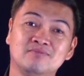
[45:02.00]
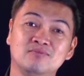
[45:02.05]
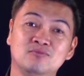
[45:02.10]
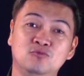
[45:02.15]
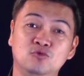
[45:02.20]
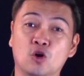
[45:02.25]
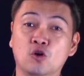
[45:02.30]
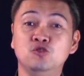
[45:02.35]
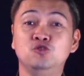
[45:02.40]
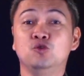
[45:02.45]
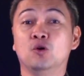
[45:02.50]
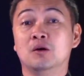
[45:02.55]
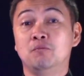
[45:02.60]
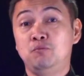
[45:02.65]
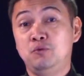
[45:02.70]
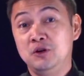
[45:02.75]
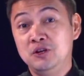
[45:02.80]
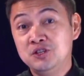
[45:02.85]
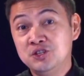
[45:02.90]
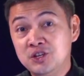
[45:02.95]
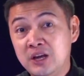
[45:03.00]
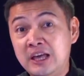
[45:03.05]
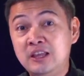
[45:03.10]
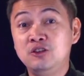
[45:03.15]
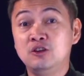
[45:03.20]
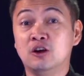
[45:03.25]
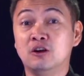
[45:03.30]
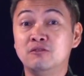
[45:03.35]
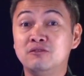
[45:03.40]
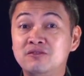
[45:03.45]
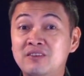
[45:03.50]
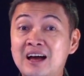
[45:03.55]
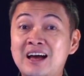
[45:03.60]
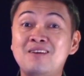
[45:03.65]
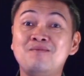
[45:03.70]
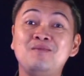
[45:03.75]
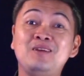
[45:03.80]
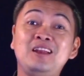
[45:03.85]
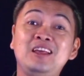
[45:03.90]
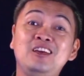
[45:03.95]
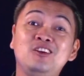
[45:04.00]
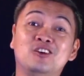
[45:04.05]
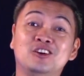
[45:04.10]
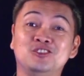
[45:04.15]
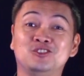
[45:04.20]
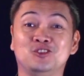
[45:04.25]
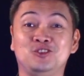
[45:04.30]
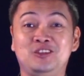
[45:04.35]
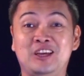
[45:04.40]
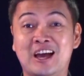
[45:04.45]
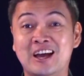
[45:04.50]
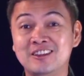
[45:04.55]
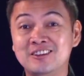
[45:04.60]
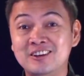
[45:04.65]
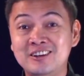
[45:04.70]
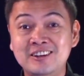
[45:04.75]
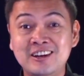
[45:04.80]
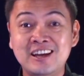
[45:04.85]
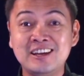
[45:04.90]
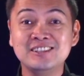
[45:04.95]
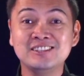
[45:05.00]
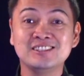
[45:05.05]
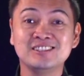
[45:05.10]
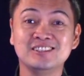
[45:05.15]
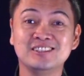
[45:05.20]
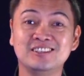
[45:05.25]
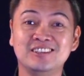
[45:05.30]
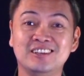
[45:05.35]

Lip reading: Don't you appreciate your family, your togetherness?